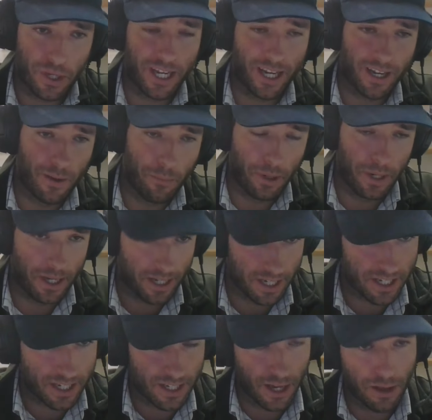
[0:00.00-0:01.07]
kit company?
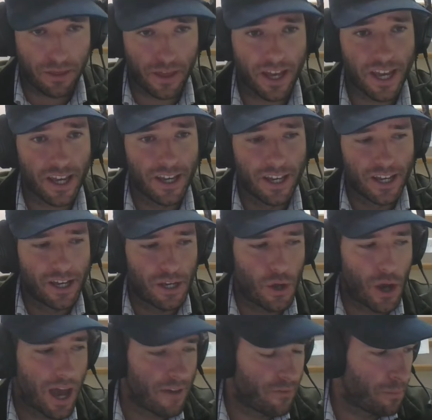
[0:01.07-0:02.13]
Because I think
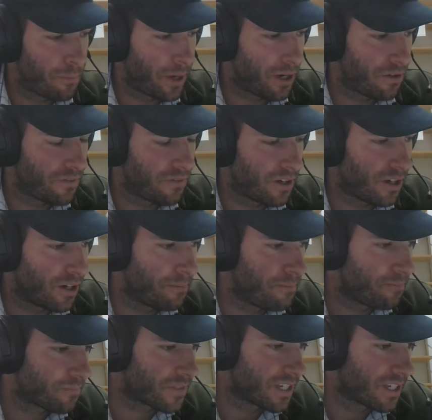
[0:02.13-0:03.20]
you have a bit of a,
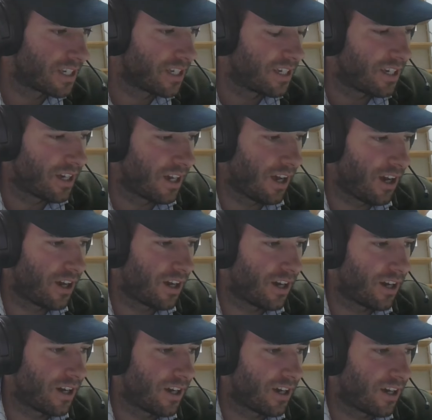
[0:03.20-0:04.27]

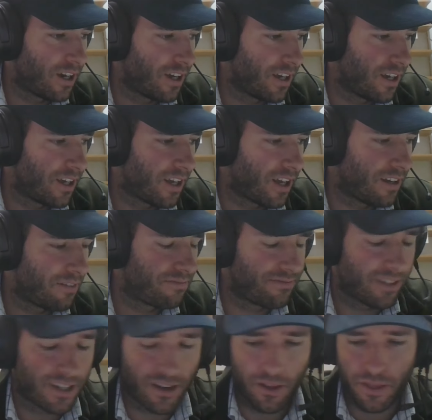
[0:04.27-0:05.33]

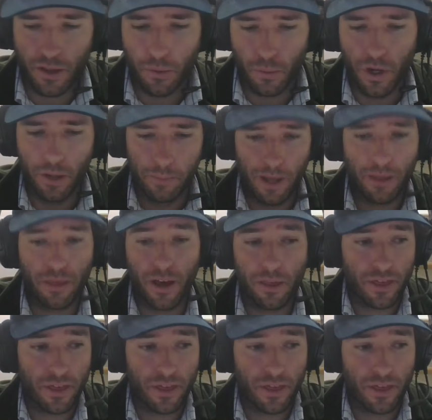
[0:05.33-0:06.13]
I can't think of a word, but I